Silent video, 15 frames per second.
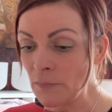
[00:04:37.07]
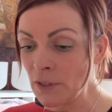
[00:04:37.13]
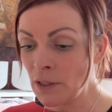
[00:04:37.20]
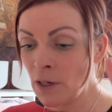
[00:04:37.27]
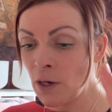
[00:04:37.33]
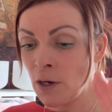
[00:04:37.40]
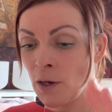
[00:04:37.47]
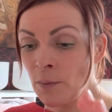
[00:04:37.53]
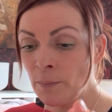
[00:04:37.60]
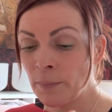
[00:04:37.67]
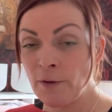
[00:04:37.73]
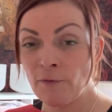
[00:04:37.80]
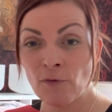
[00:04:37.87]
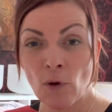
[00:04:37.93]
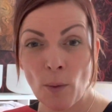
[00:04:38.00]

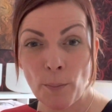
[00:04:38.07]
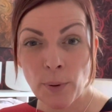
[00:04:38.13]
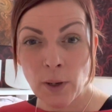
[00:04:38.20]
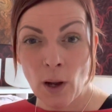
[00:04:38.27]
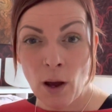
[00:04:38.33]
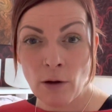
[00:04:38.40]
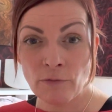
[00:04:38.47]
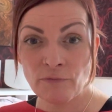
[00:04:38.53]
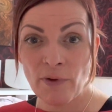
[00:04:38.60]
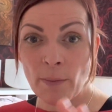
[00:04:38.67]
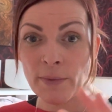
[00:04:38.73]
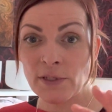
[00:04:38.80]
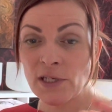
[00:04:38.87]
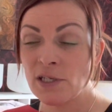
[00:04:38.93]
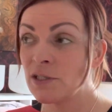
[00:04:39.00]
You've got plant
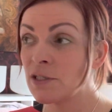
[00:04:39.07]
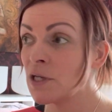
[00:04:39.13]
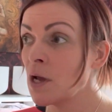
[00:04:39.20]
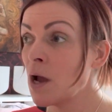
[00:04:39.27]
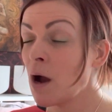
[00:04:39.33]
remedies.